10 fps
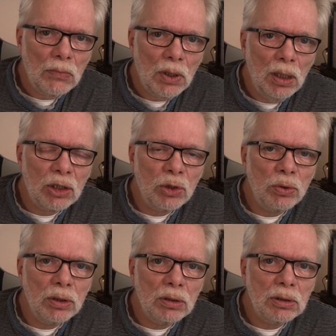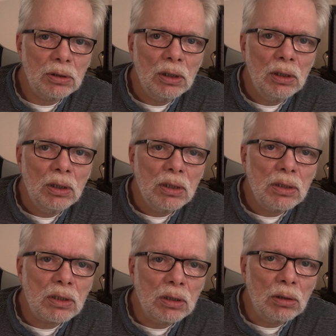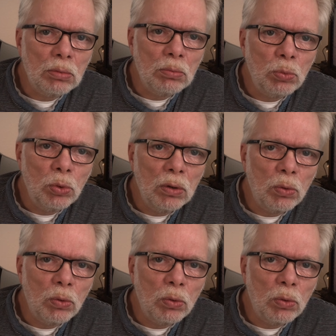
accurate Skillum will